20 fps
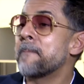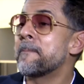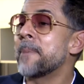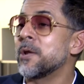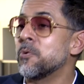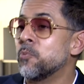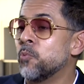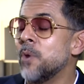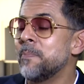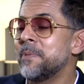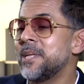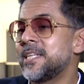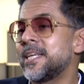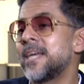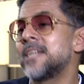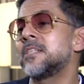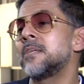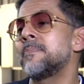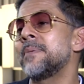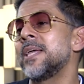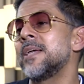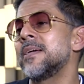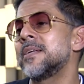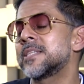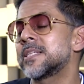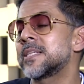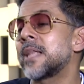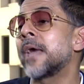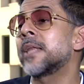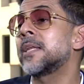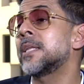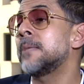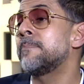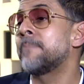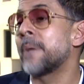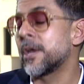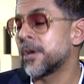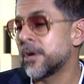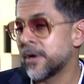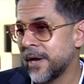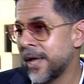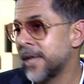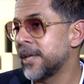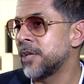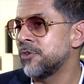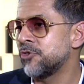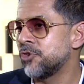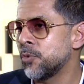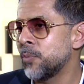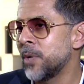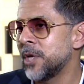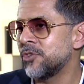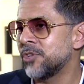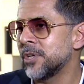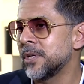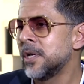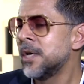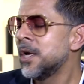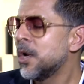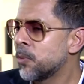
but women tend to be slightly better at intuition.